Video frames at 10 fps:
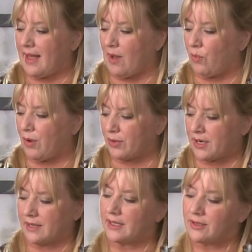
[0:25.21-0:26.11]
And what we're
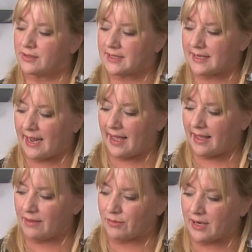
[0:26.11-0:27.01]
going to use
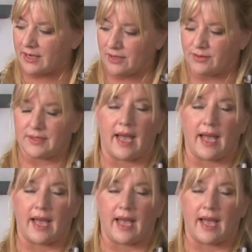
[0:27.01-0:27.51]
today, we're going to use